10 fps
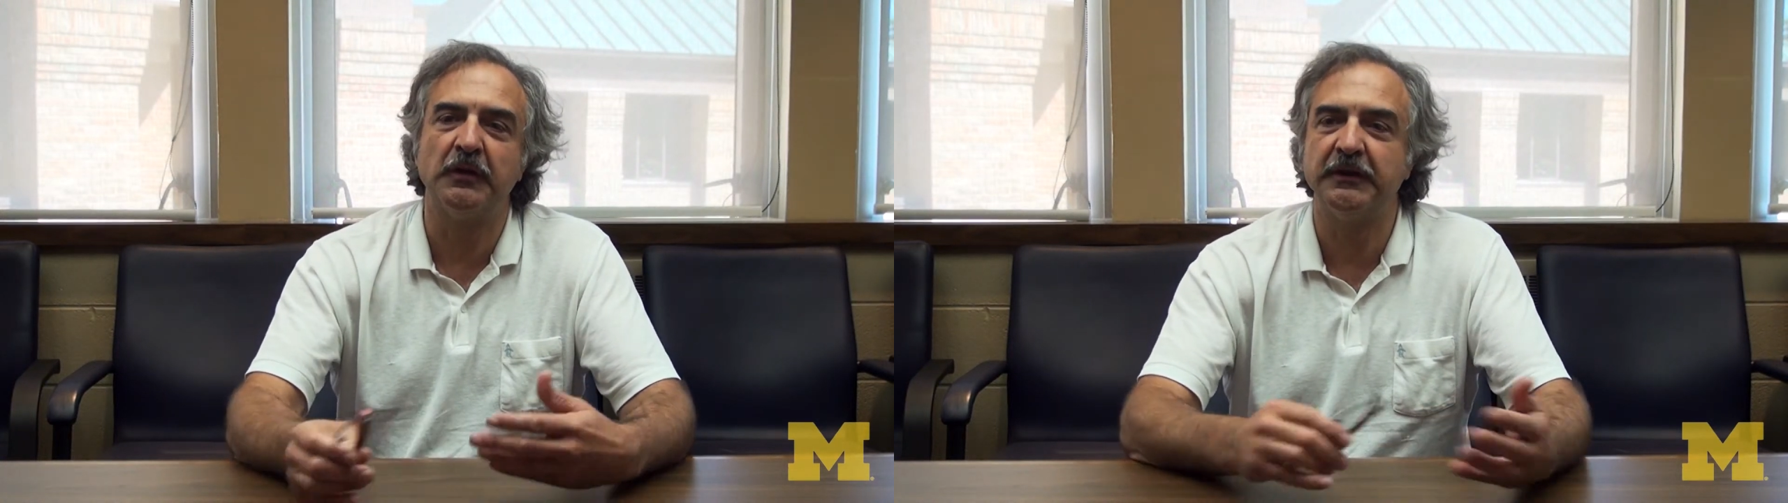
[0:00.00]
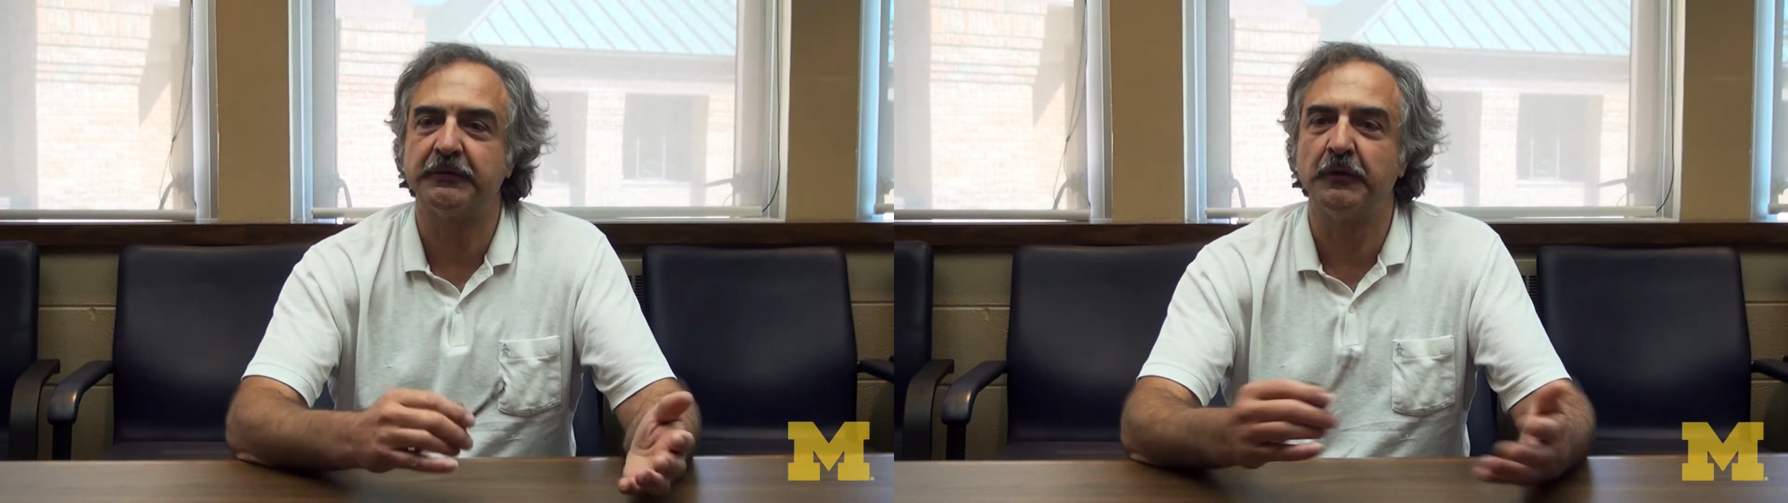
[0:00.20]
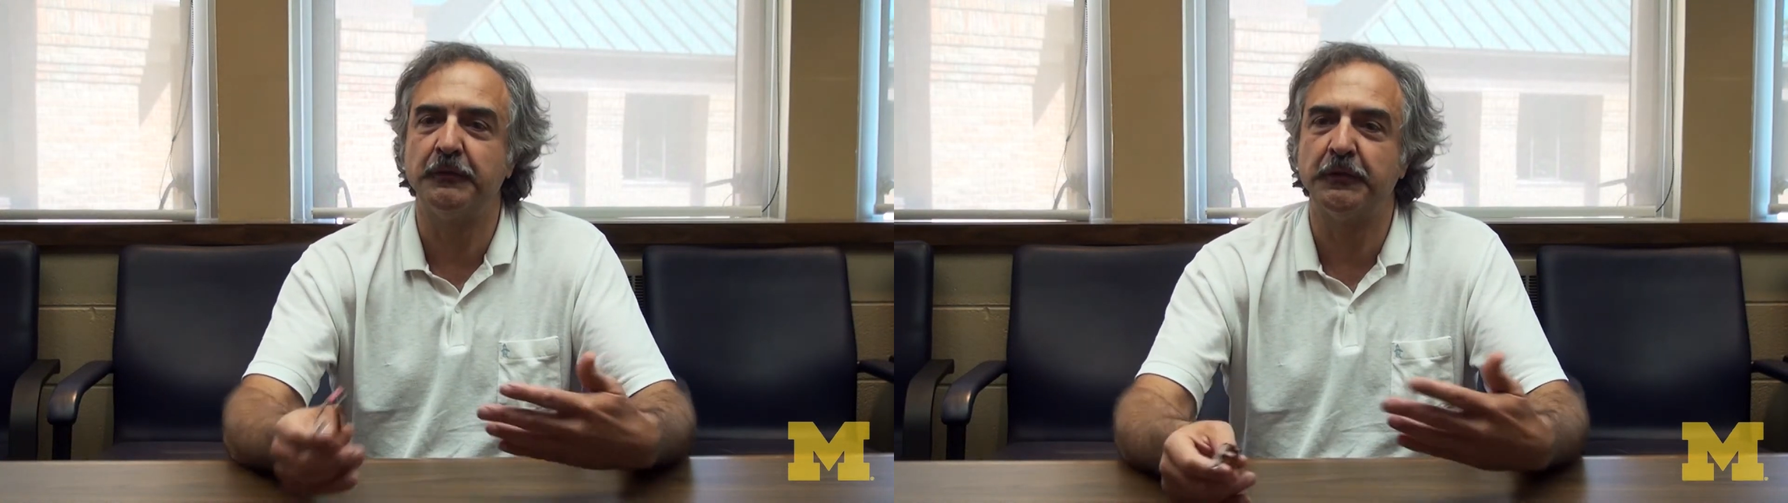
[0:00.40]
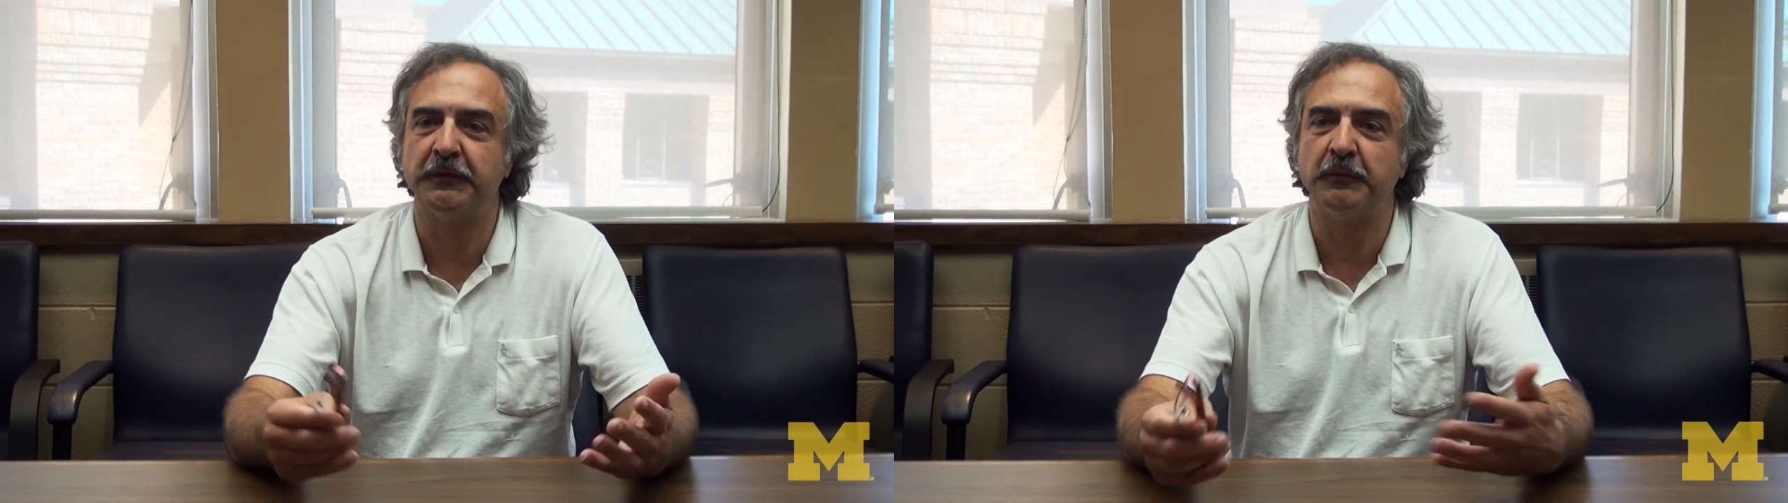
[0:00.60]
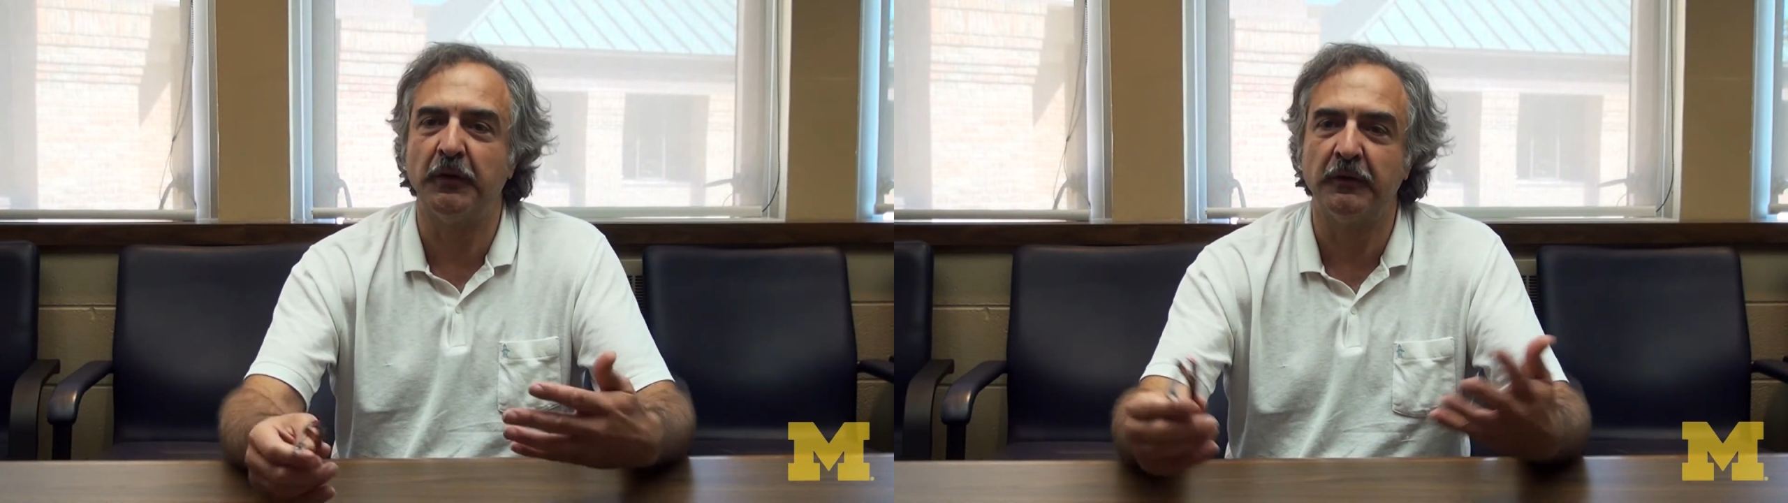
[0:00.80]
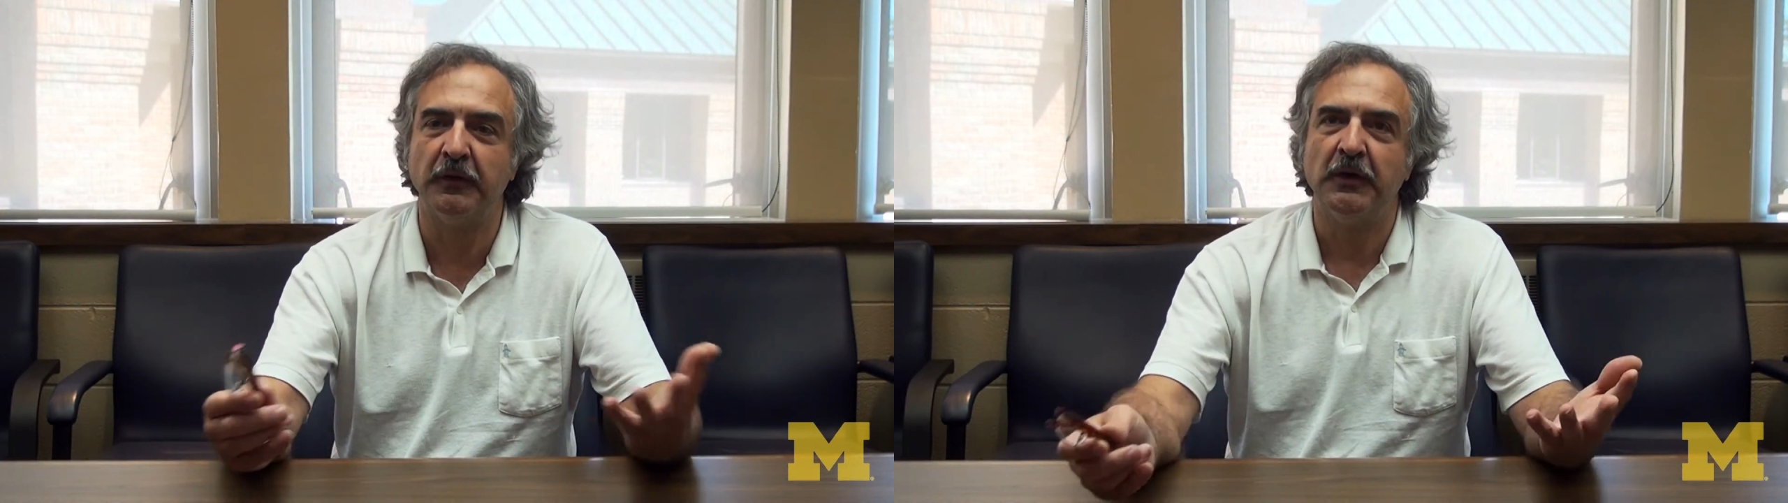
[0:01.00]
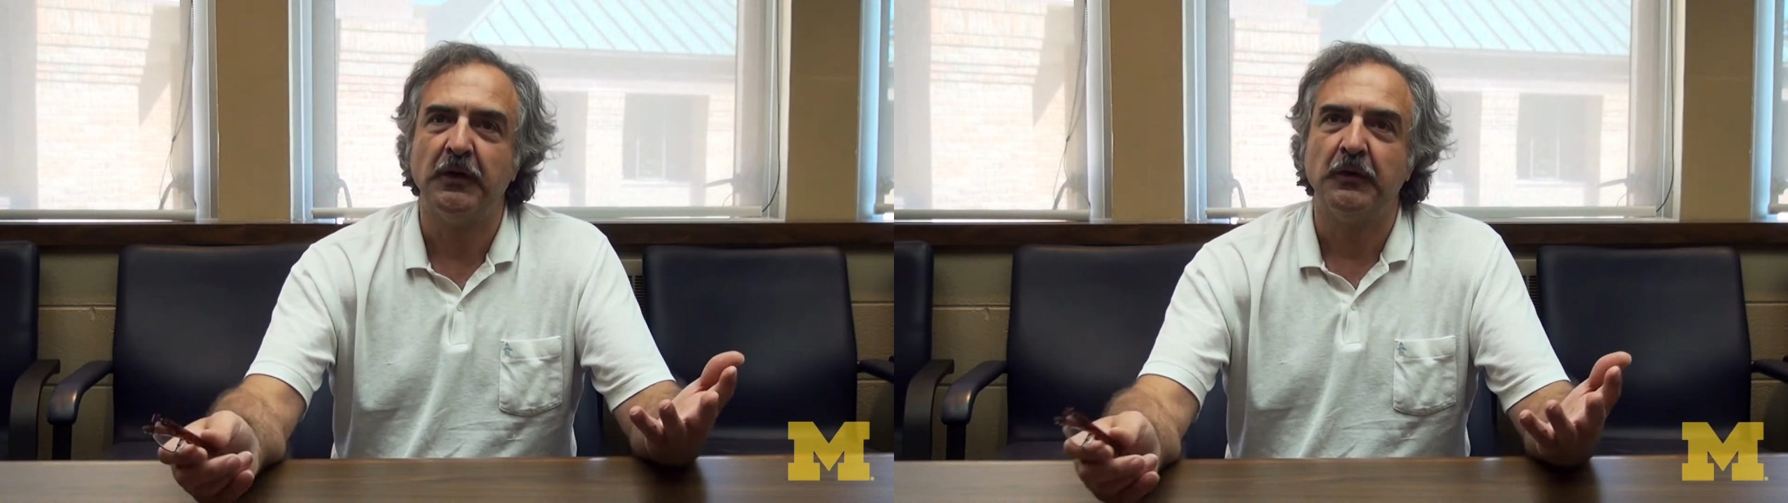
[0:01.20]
or less comfortable